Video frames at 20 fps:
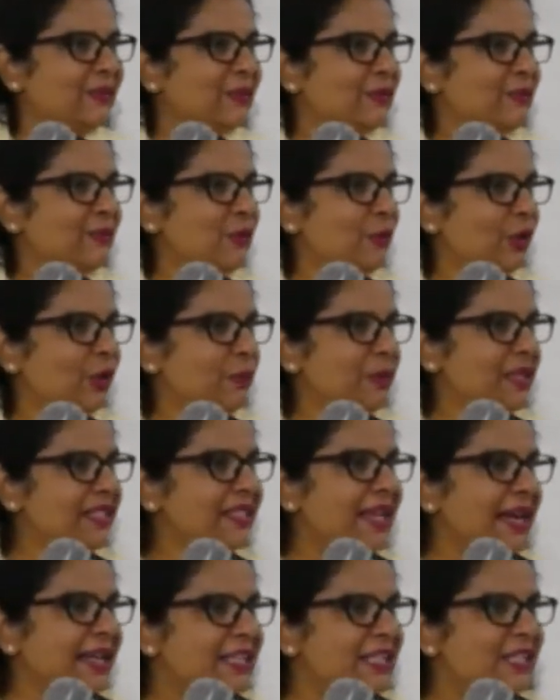If you want to be
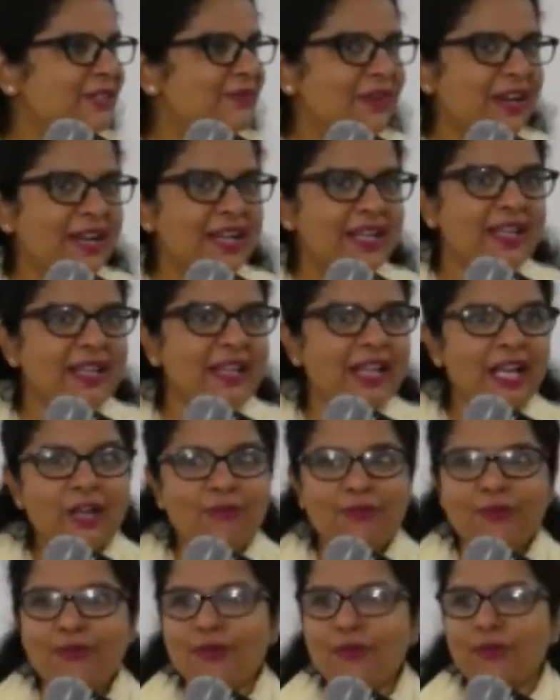satisfied in
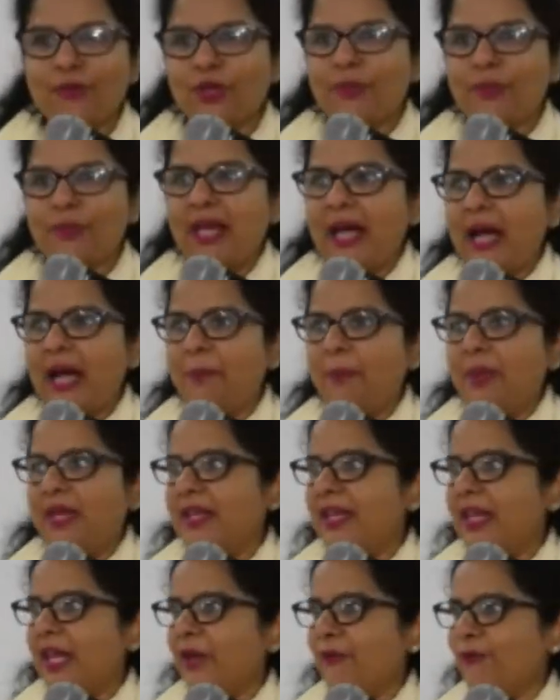life, if you want to be happy
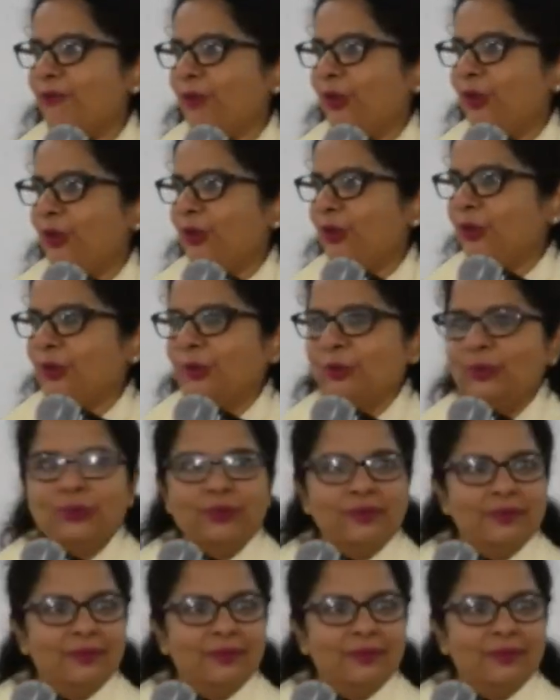in life, what do you do?